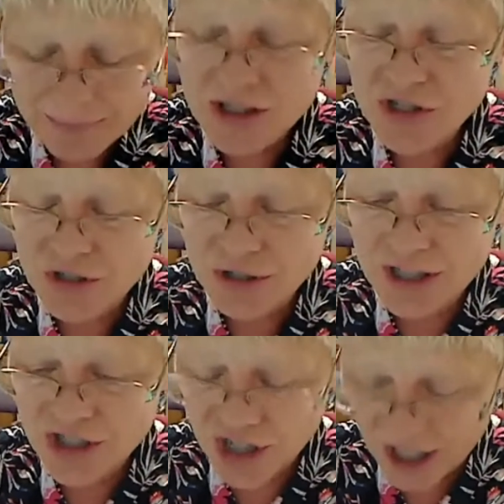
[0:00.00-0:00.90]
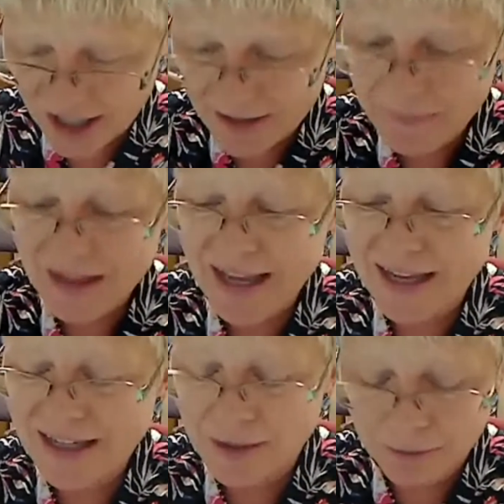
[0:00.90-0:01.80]
up this Dirty Chick,
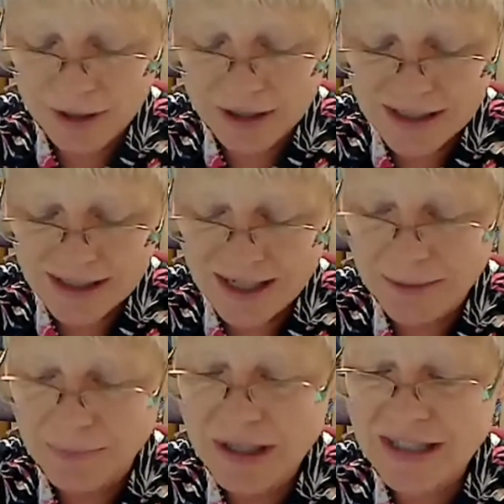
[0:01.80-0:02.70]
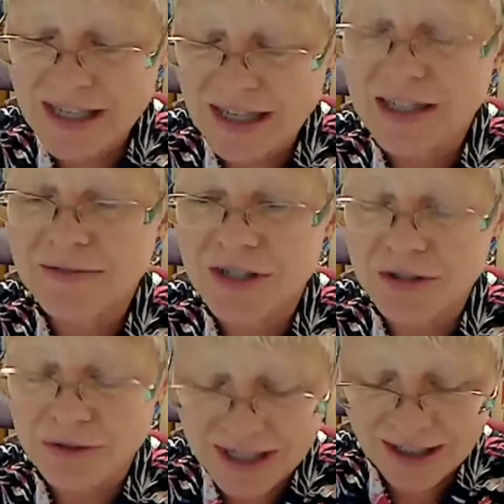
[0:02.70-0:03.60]
and it was, because I lived in
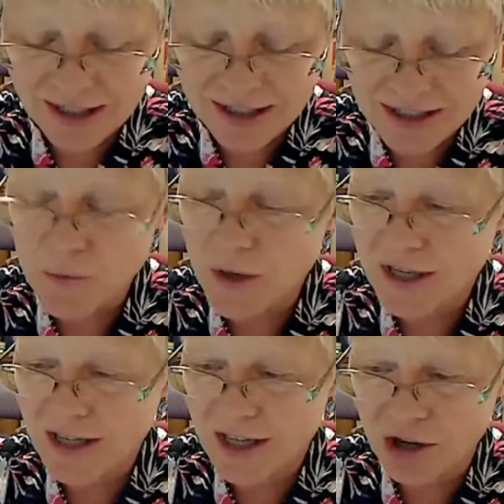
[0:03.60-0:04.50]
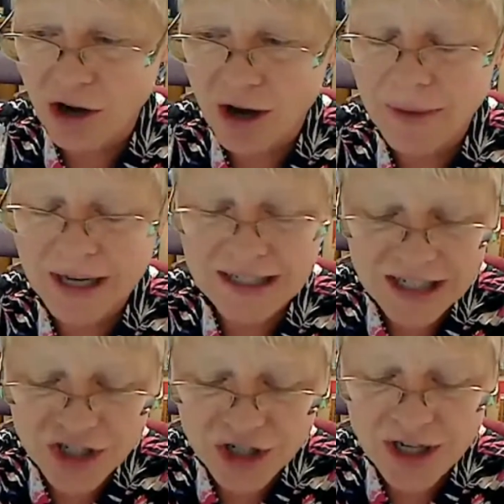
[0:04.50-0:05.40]
New Zealand is what it caught my
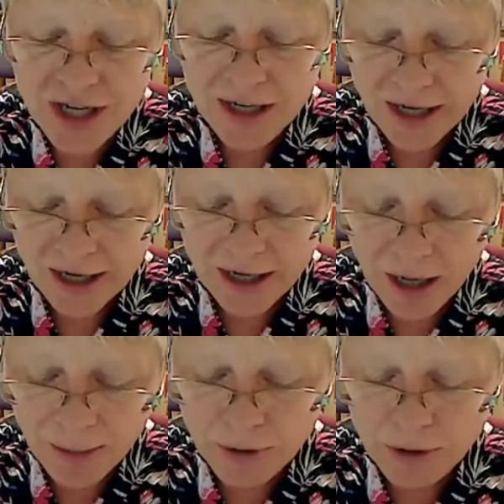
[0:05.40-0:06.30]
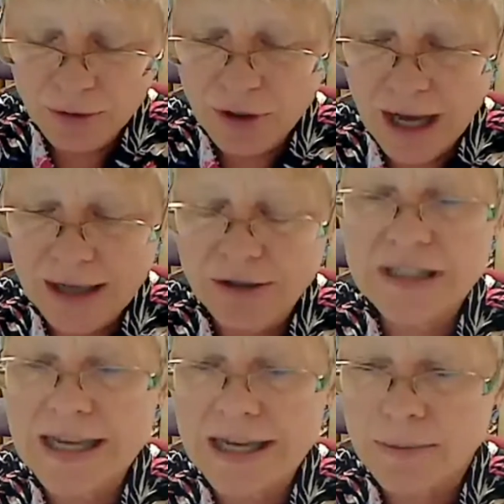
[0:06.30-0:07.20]
attention. A couple got on a
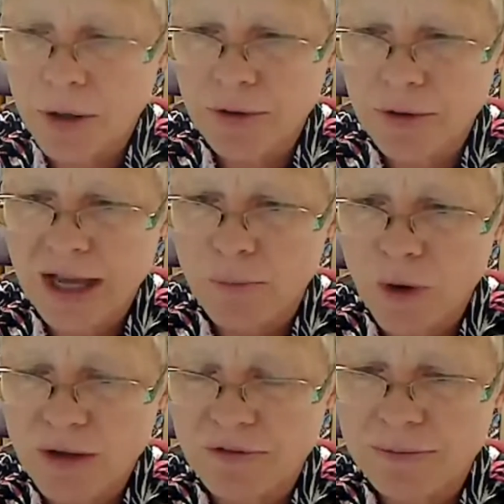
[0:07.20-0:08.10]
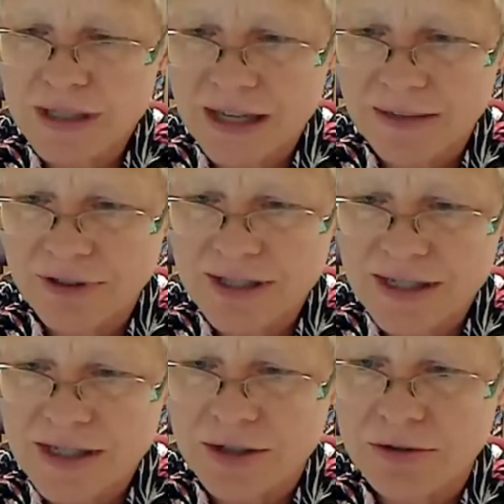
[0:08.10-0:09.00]
sailboat and went from San
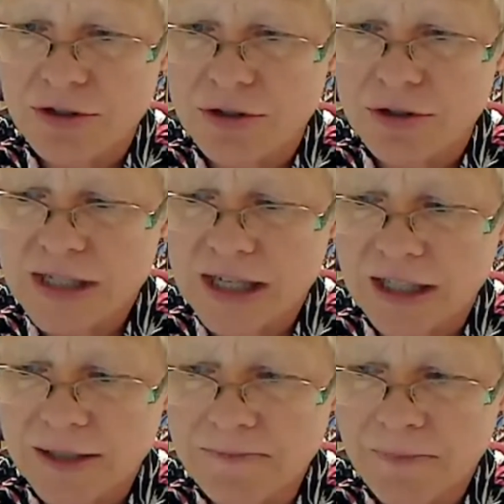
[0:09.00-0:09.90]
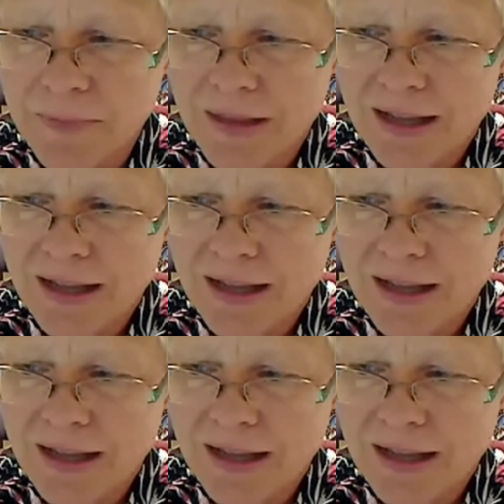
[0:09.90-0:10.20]
Francisco to New Zealand.